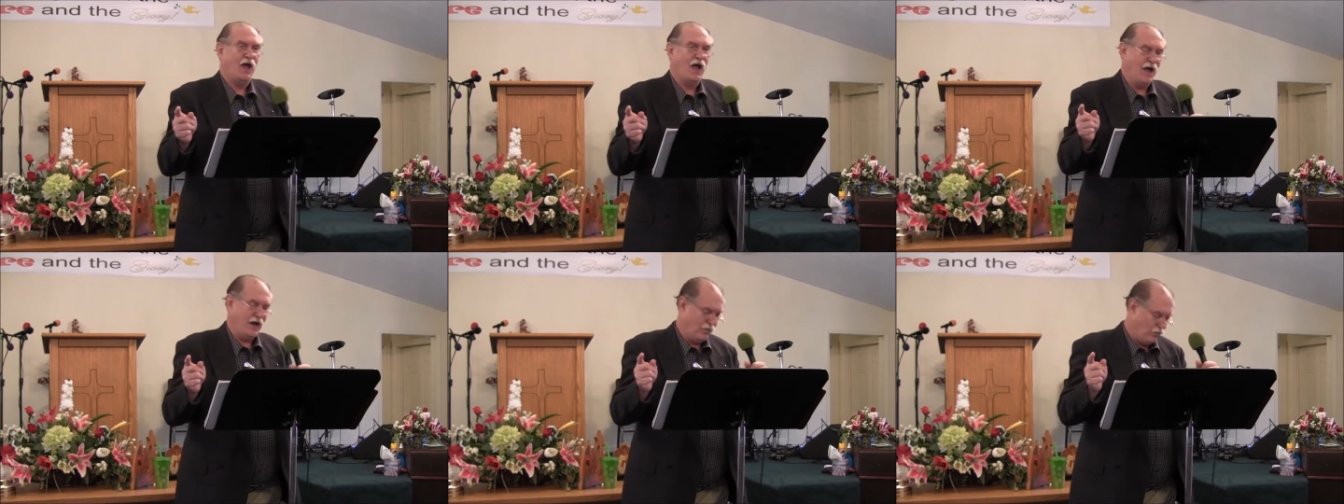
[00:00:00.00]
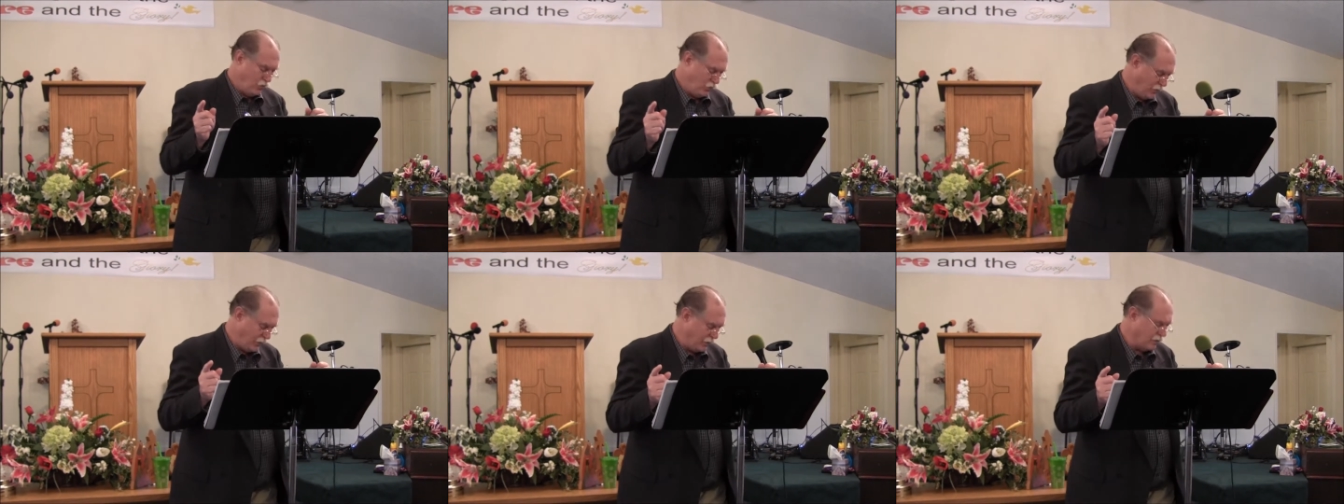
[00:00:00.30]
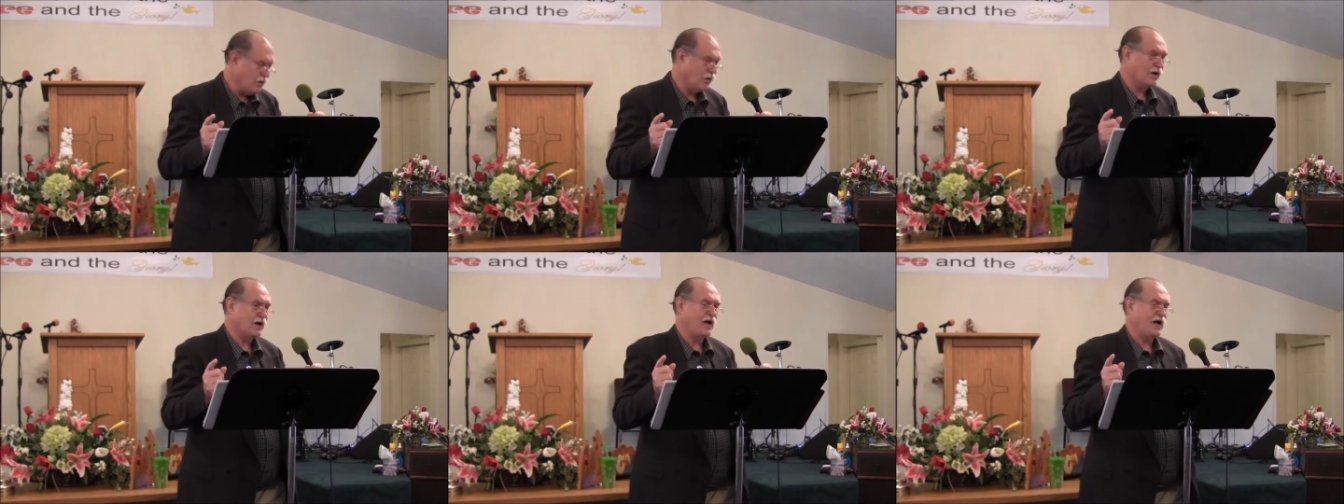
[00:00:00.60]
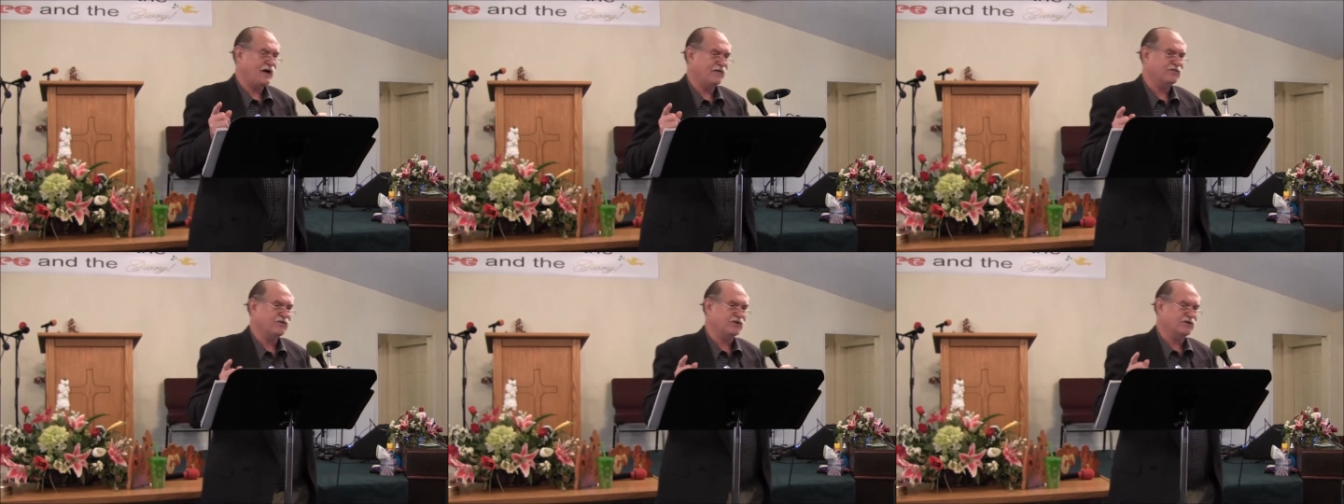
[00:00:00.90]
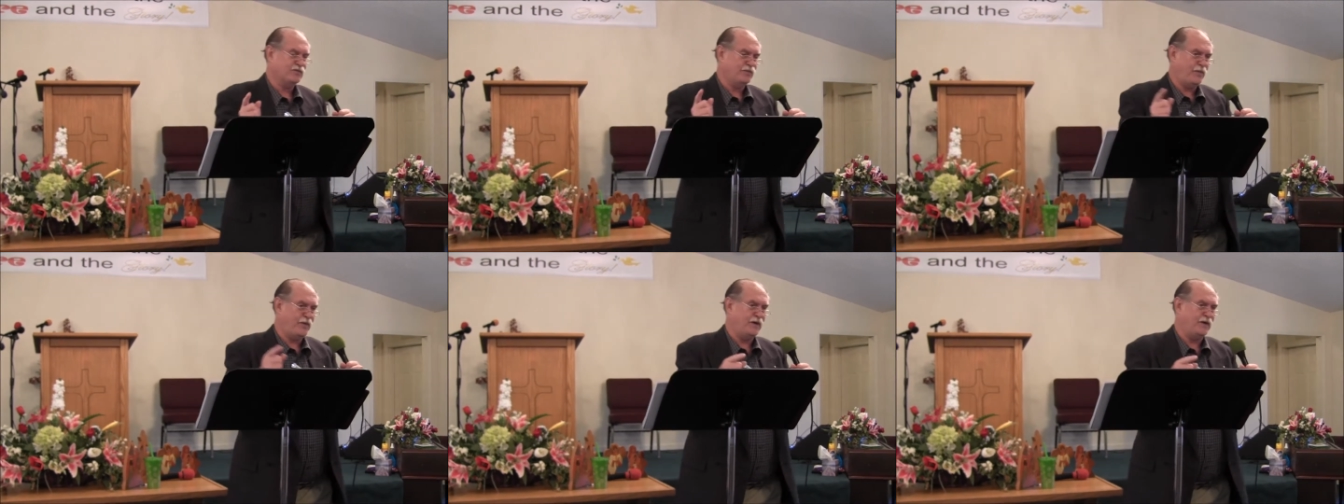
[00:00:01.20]
and we're going to have to
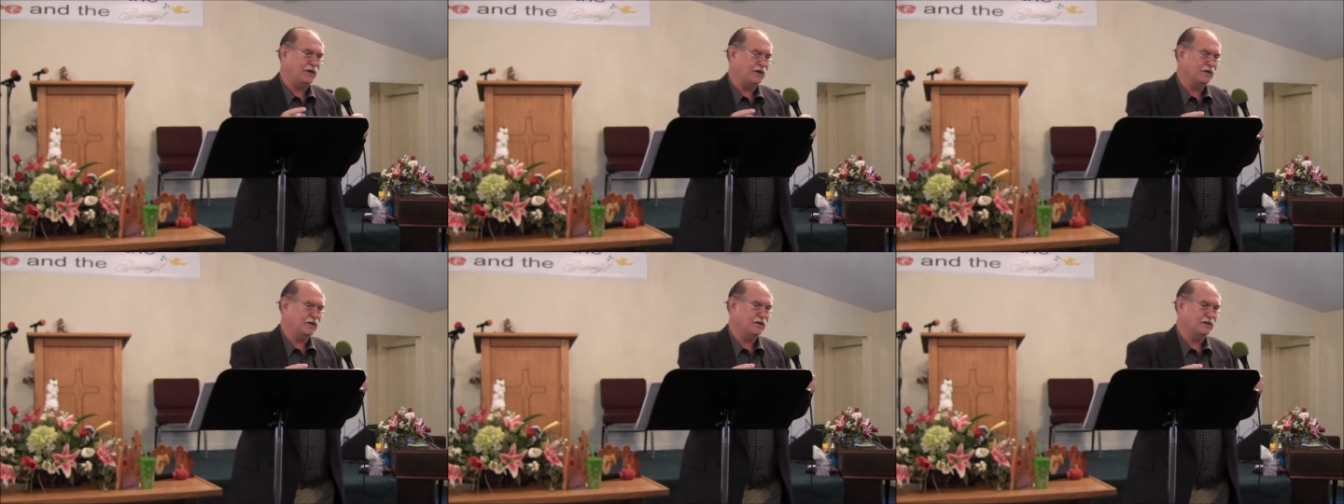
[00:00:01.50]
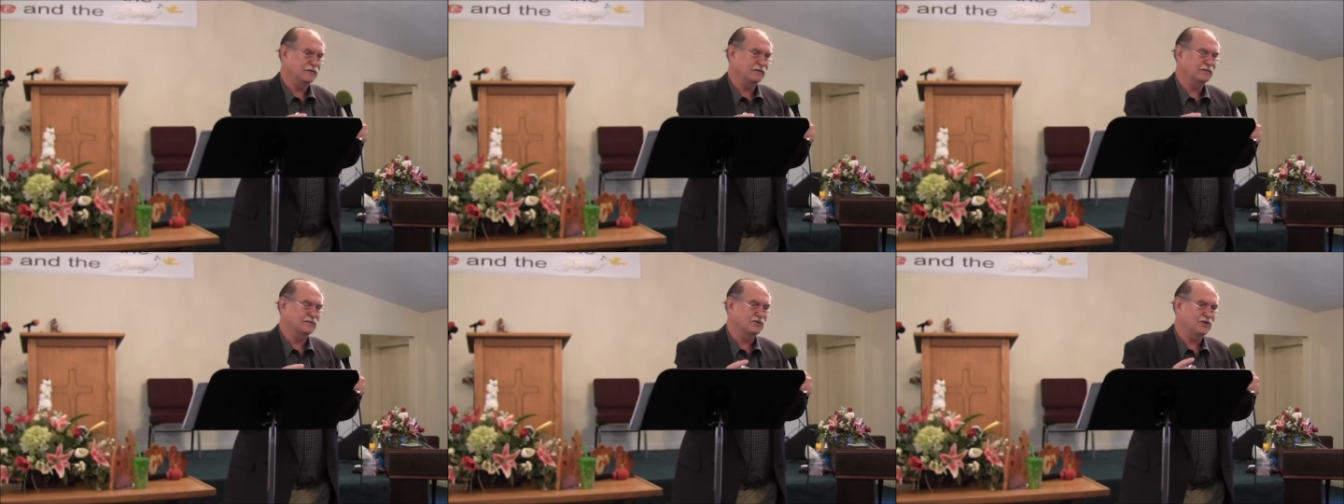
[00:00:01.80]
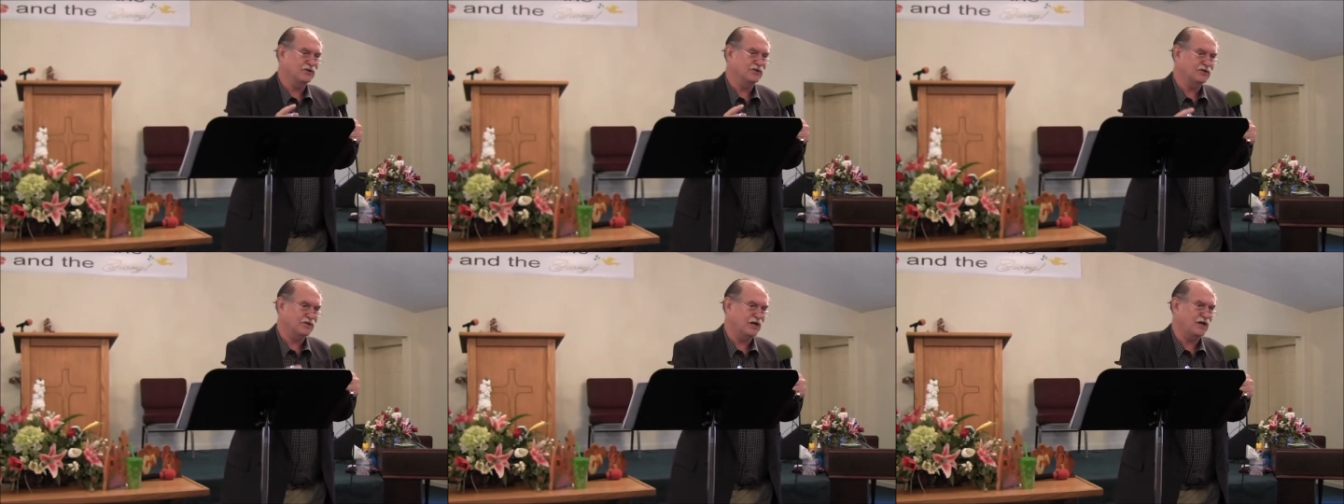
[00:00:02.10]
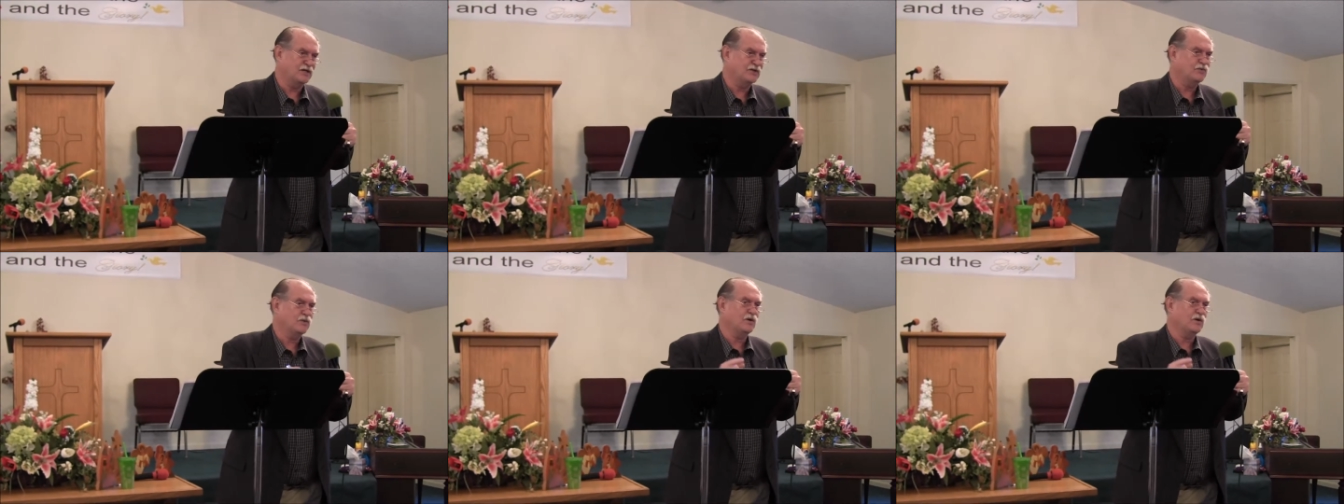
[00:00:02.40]
speak to things.